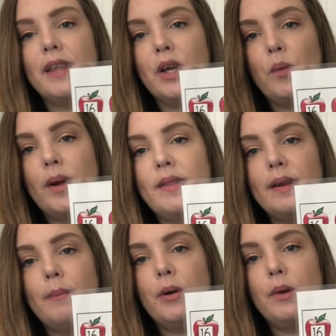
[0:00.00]
They could write the
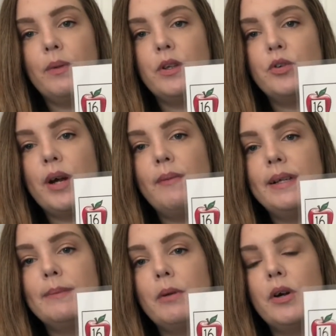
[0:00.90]
number in with a dry
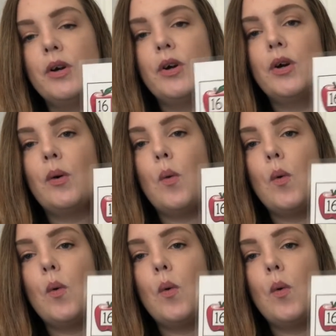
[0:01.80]
erase marker,